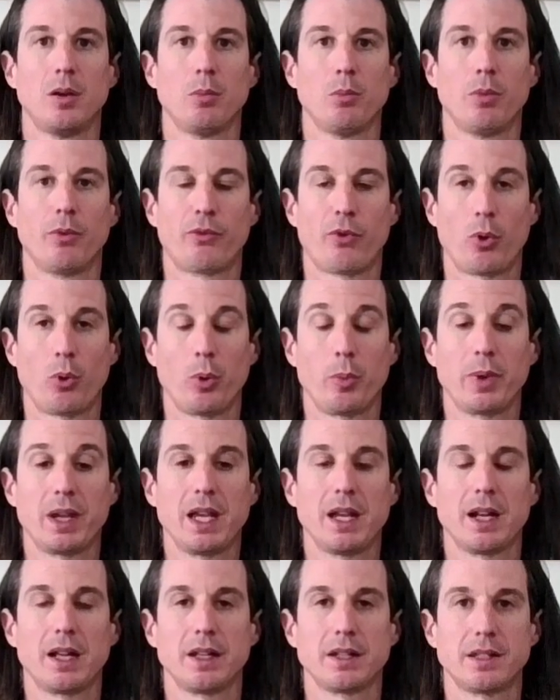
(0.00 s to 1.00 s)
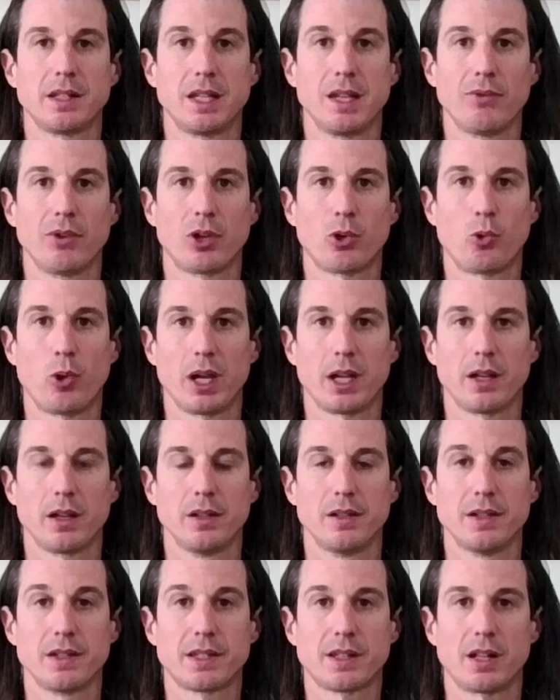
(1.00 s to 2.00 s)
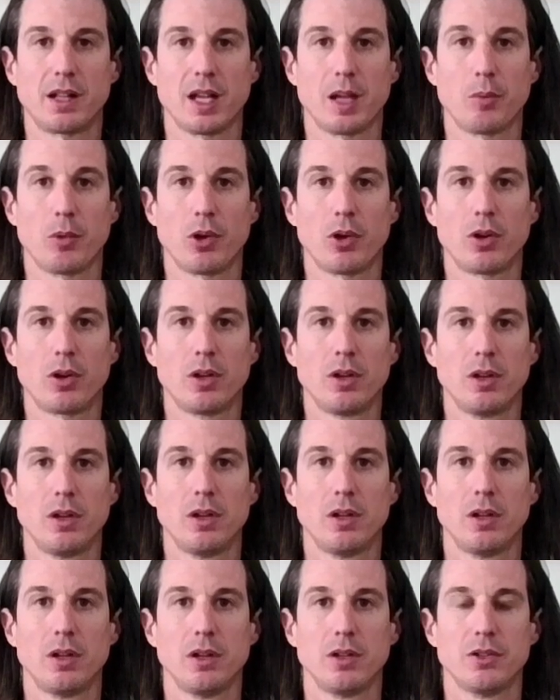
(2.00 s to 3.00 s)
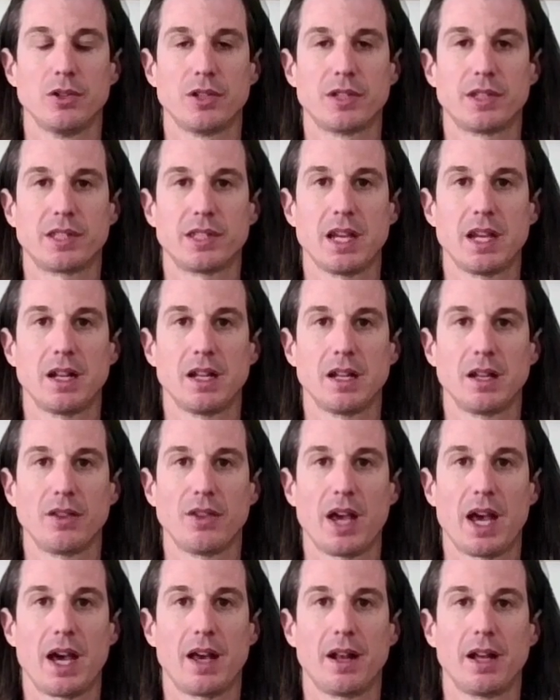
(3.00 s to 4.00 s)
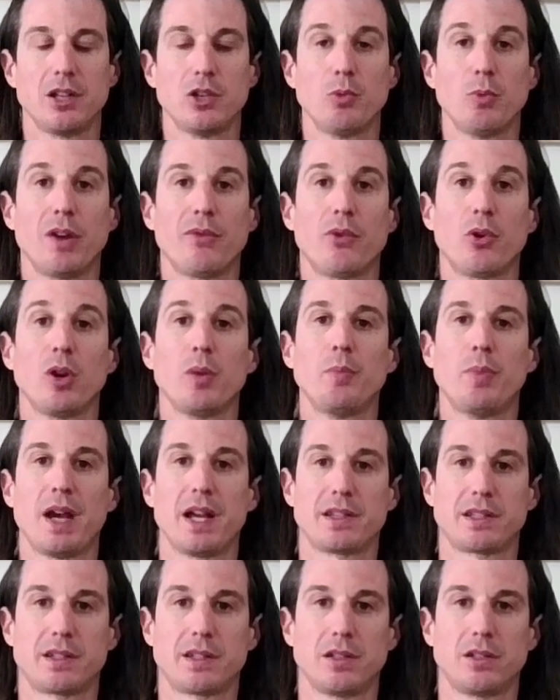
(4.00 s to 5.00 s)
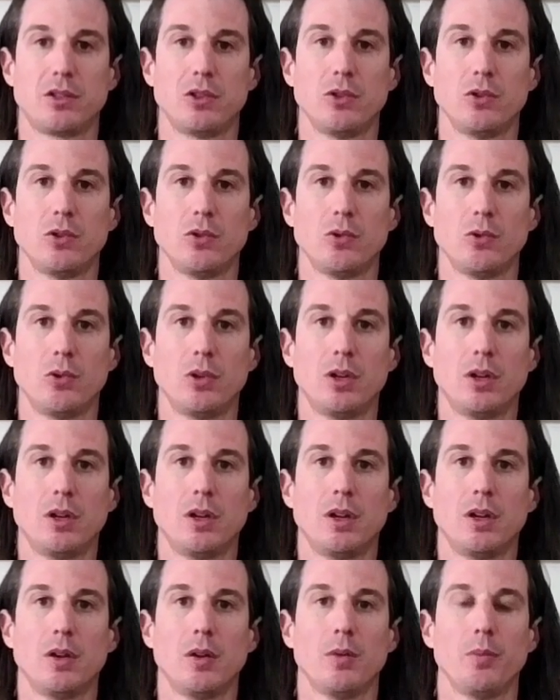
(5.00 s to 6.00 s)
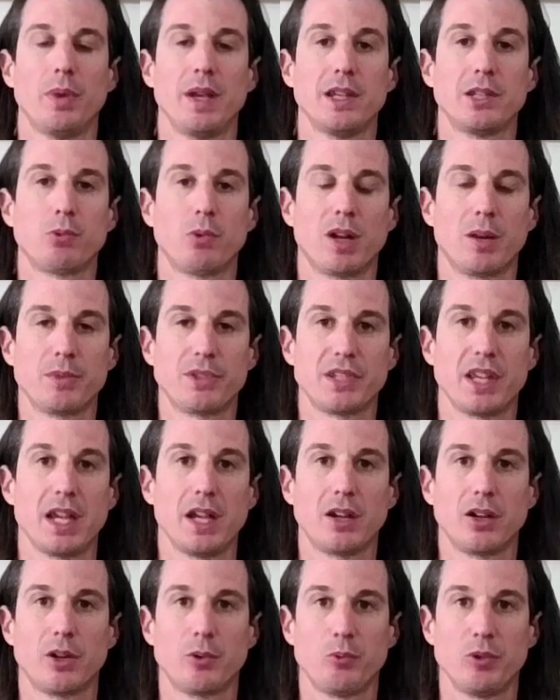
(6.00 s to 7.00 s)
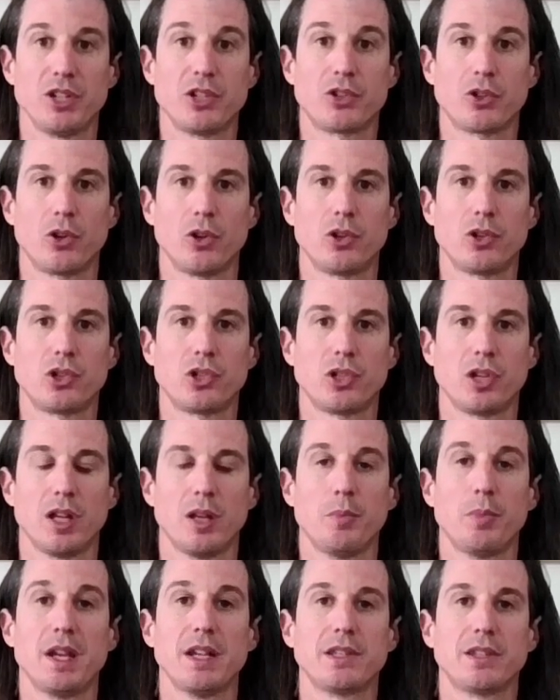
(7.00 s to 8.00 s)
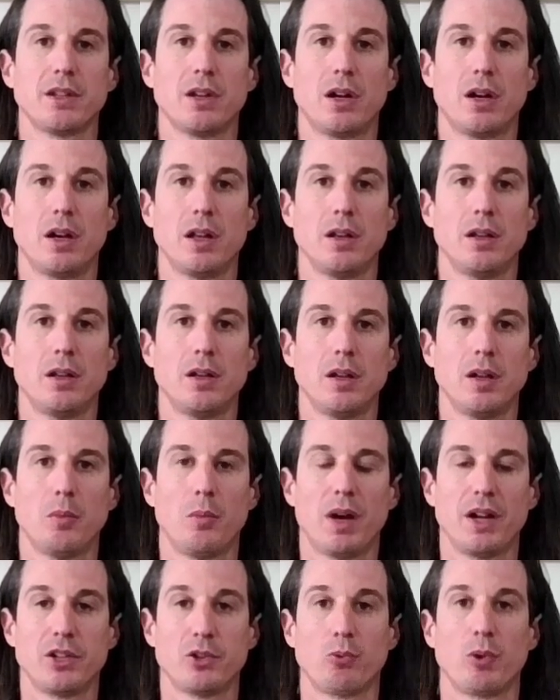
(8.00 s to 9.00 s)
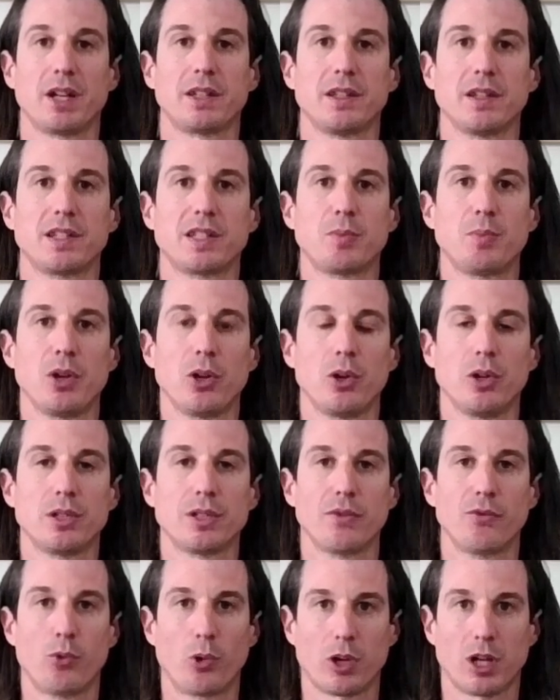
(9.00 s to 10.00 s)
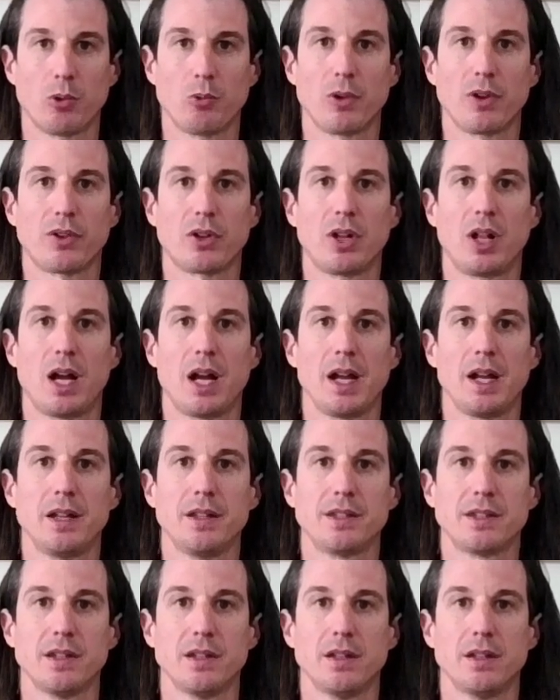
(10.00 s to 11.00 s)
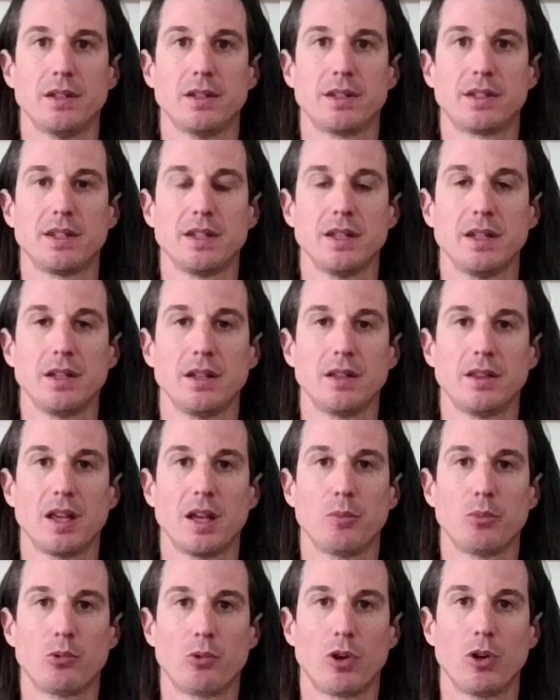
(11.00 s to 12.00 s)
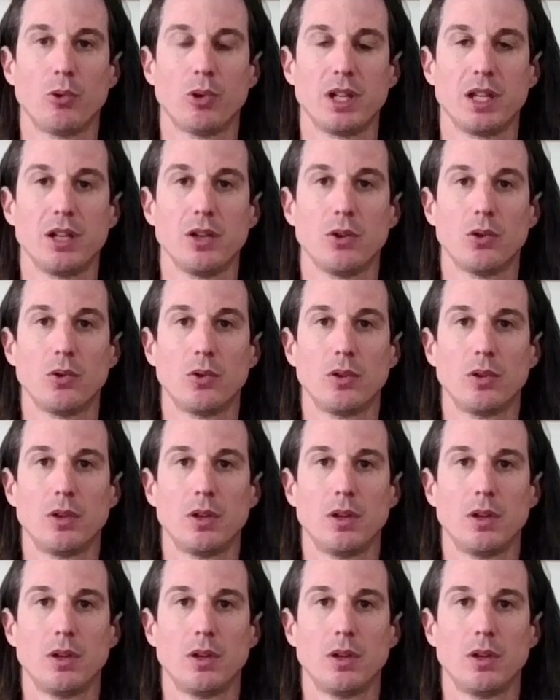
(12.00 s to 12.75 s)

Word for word: Before we begin, I'd like to give a quick disclaimer, just stating that I do my very best to base what I'm saying on research and base it on my direct experience of working with clients and seeing them grow and heal.